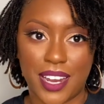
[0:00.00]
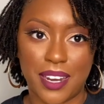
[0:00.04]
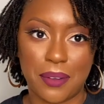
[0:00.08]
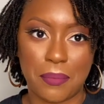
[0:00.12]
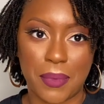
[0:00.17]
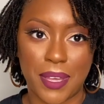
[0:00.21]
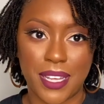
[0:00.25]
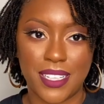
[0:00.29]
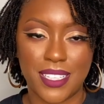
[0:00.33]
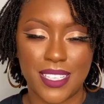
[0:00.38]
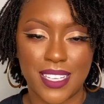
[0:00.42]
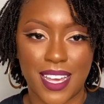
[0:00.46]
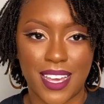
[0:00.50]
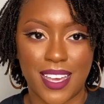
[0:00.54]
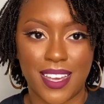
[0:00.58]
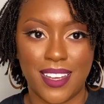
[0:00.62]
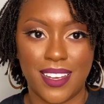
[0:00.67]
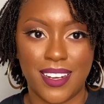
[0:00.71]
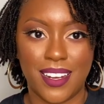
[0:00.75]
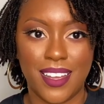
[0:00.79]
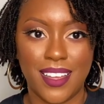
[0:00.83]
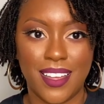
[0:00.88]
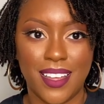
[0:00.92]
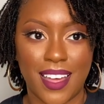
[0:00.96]
to
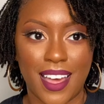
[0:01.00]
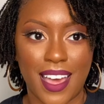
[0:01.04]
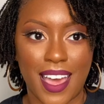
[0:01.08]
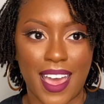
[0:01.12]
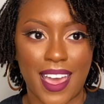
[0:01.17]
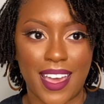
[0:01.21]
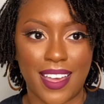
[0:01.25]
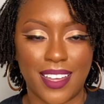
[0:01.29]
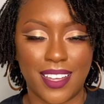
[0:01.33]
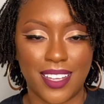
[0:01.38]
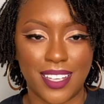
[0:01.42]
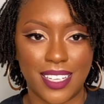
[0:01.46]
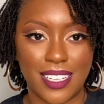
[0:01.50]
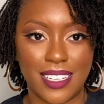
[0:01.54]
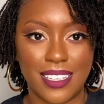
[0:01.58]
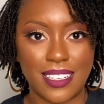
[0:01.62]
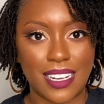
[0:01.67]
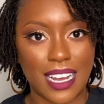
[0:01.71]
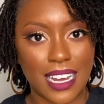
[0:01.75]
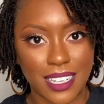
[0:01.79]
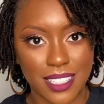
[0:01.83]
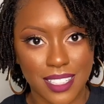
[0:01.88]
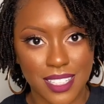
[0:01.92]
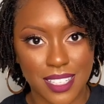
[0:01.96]
maintain a good
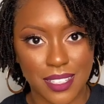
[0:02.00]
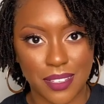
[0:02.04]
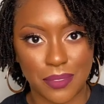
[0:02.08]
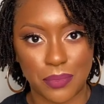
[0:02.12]
locks